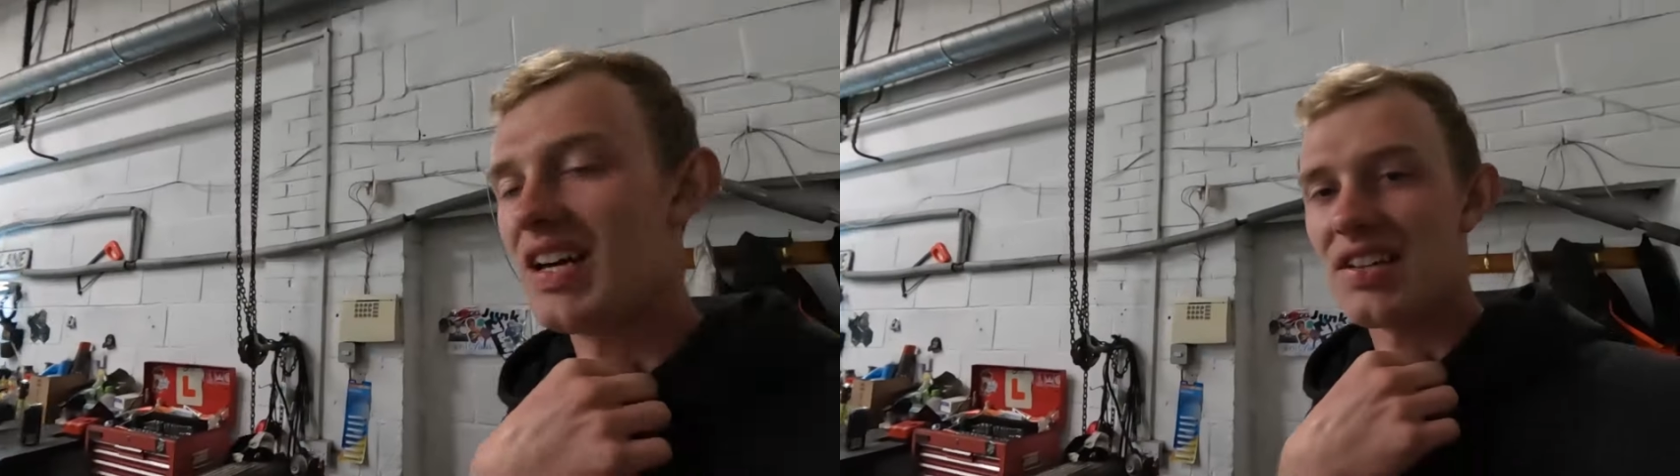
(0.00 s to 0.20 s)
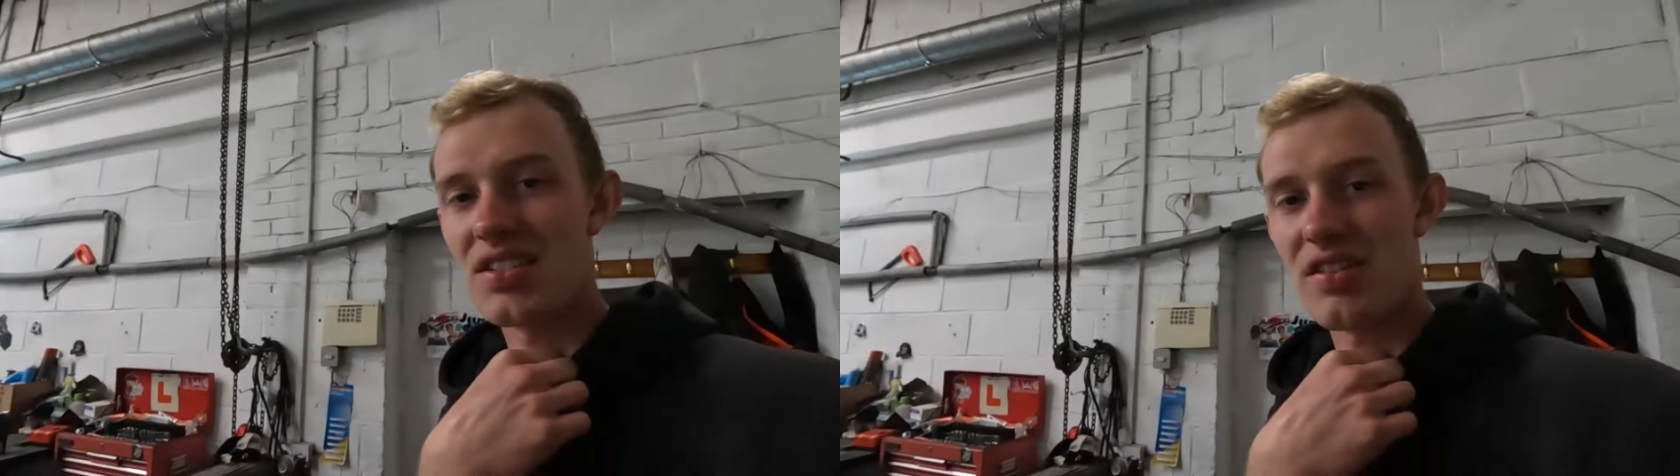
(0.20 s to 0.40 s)

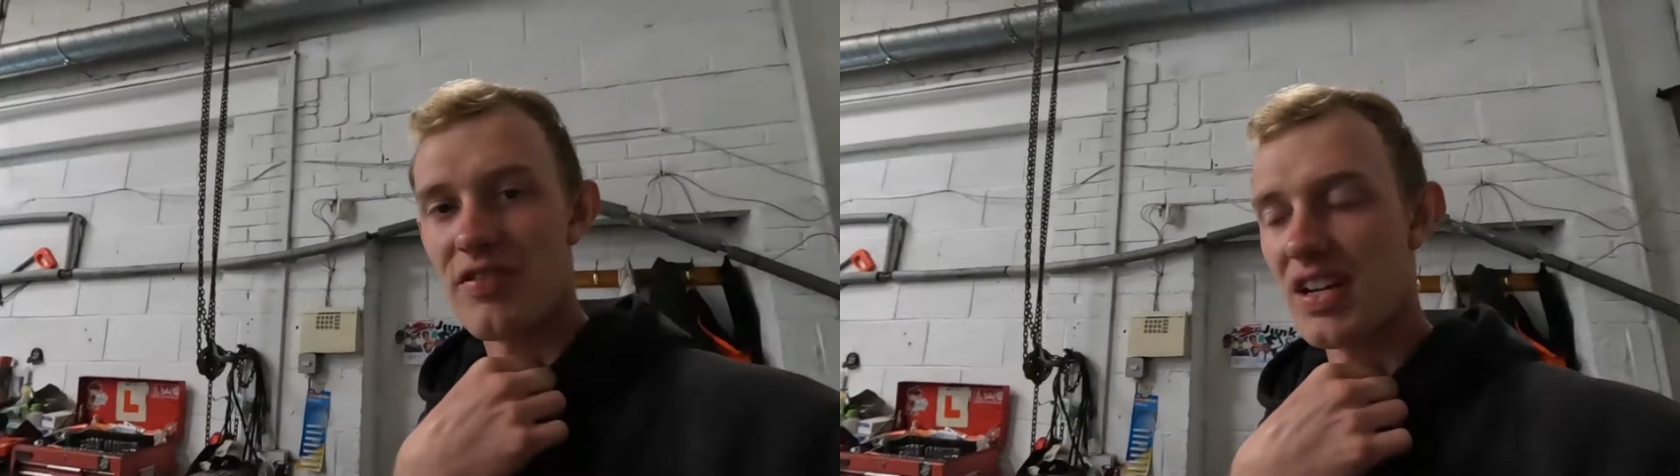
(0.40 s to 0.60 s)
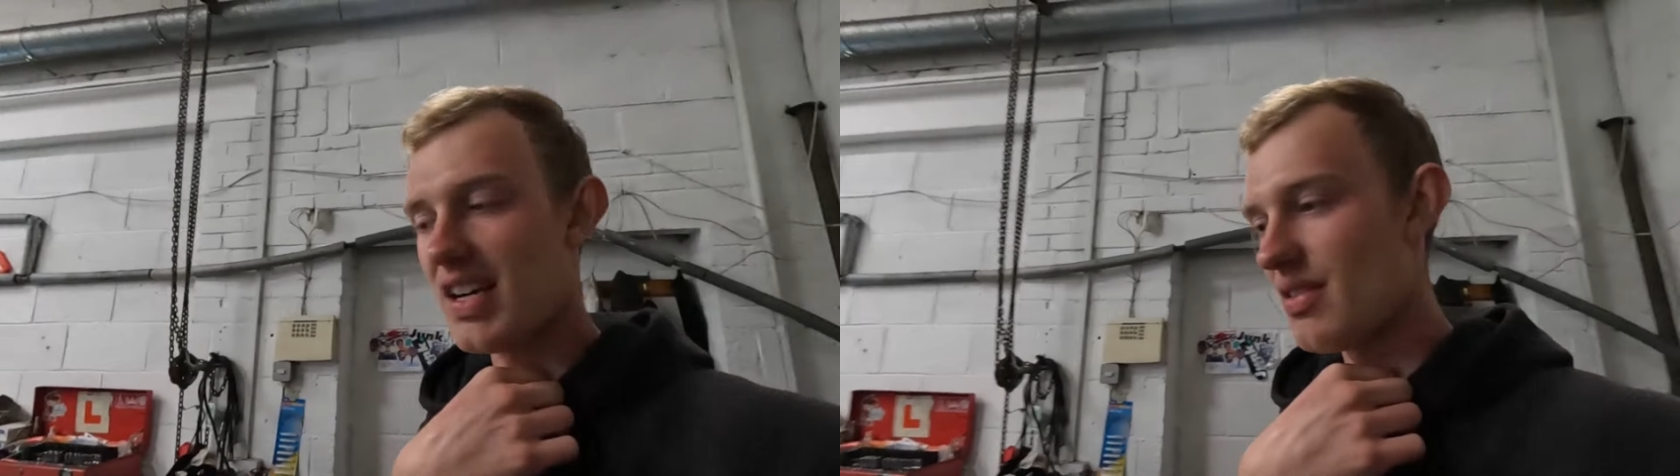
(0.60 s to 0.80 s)
that's it
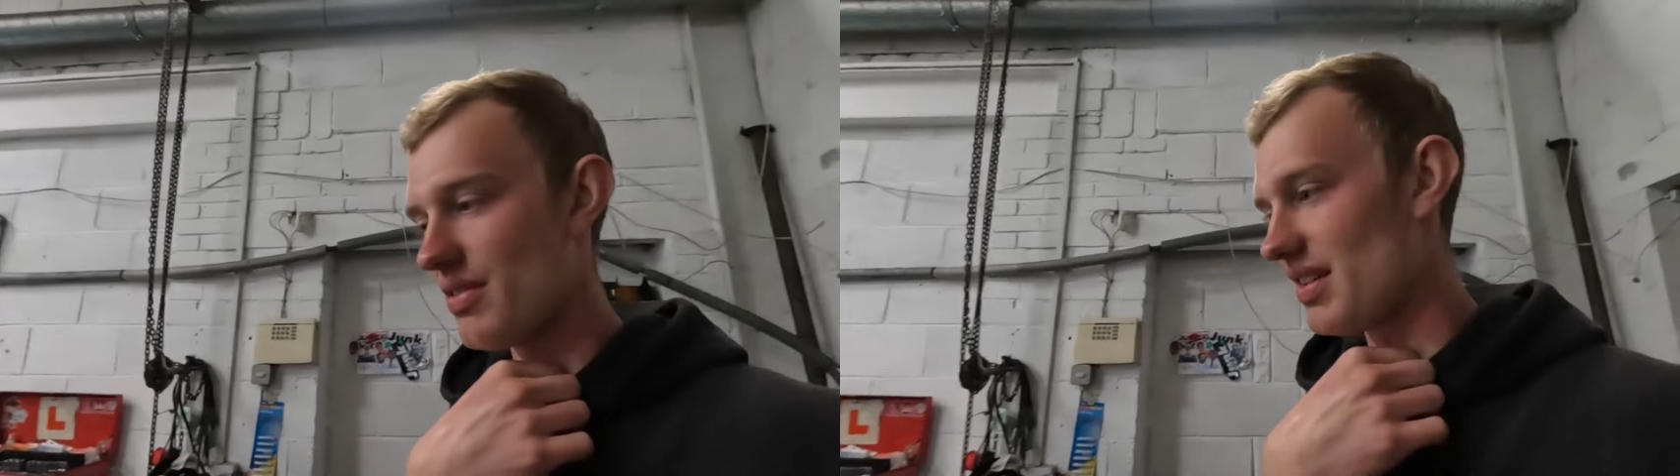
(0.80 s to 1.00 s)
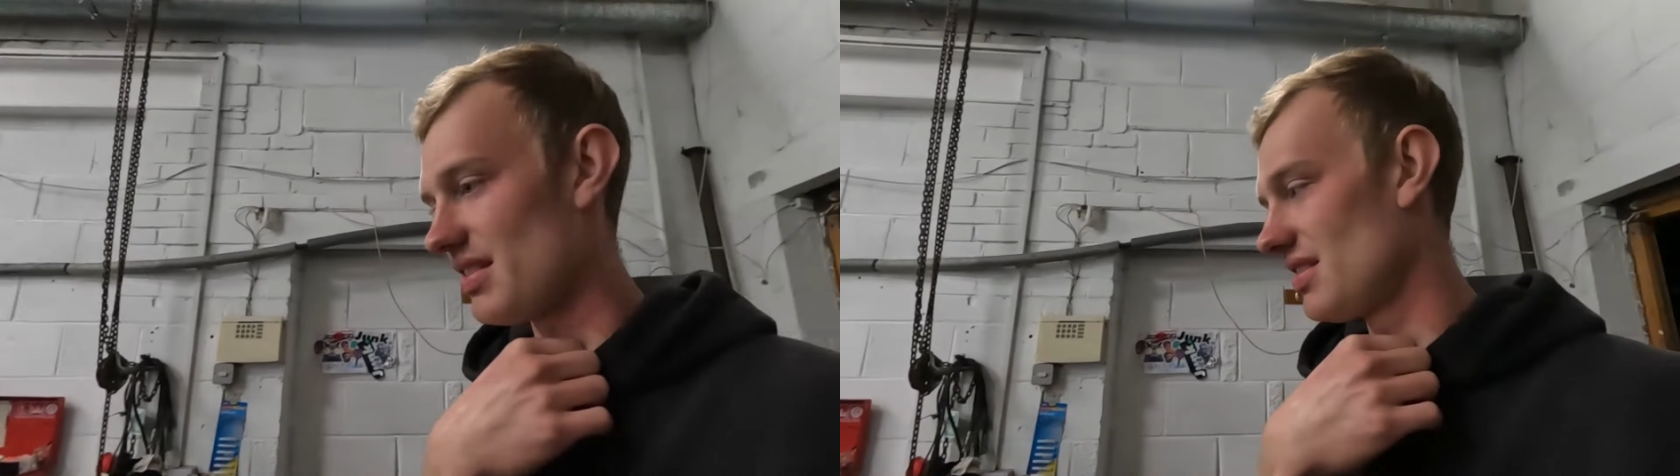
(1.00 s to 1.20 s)
for
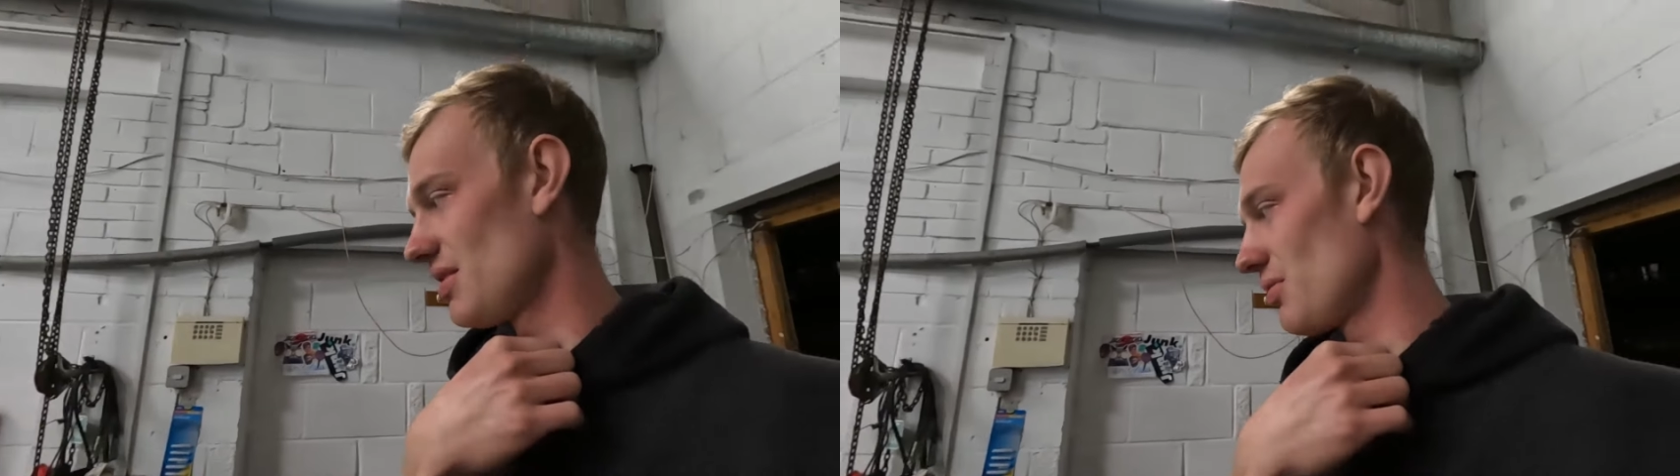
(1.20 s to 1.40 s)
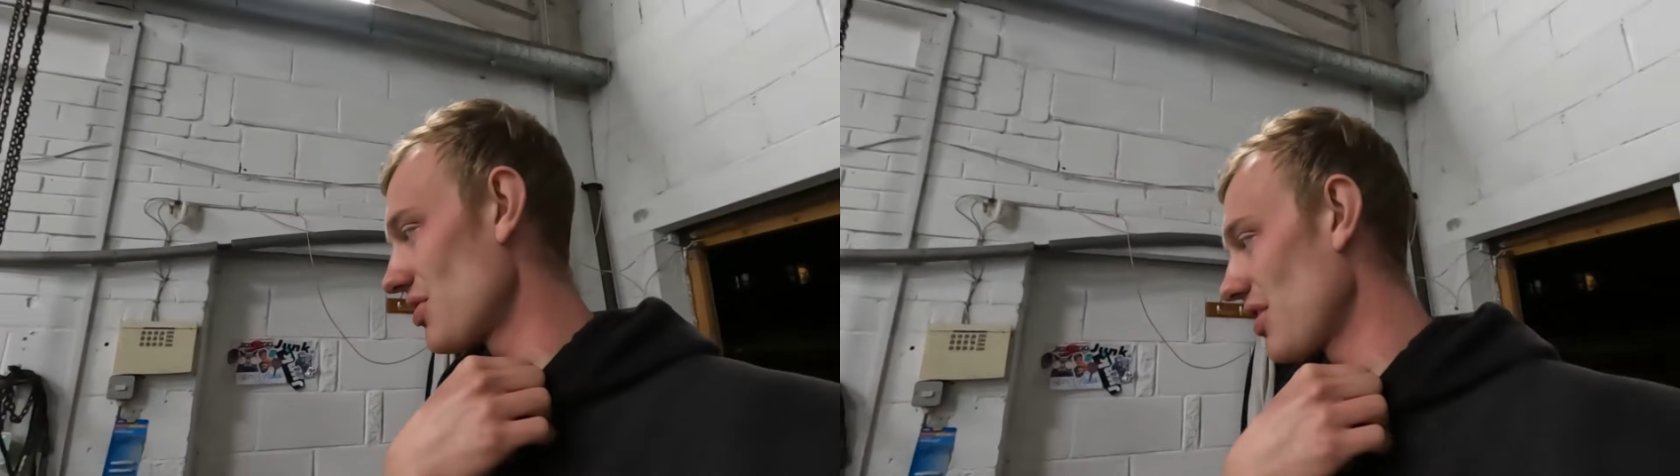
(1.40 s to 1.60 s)
now, and
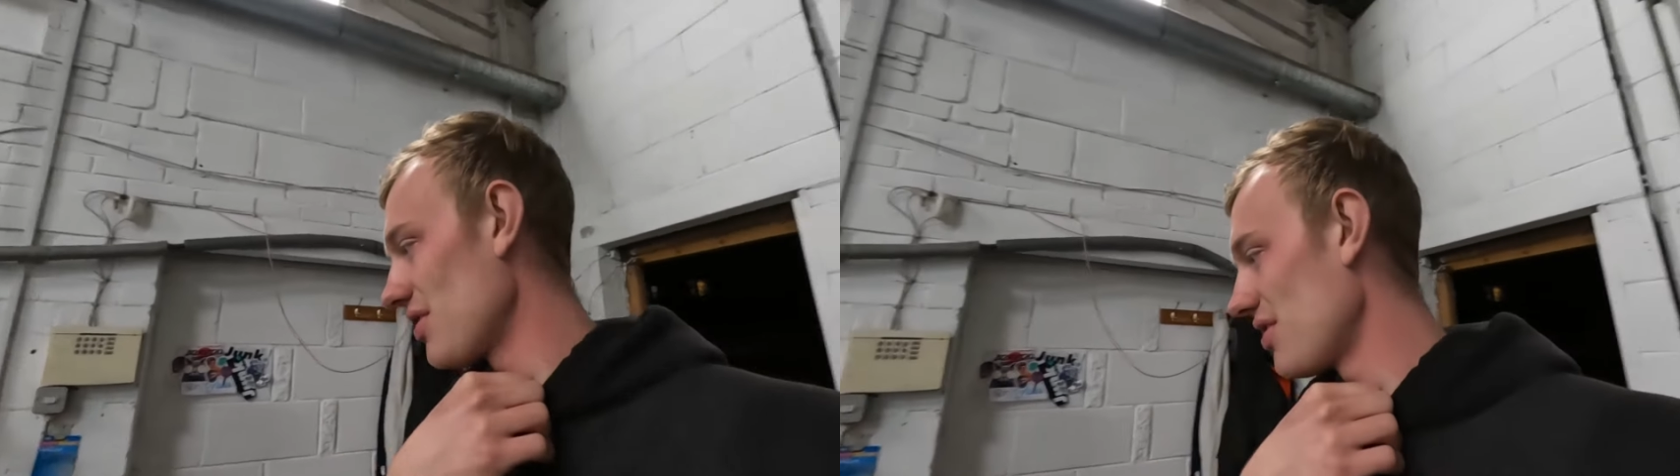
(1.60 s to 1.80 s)
we'll join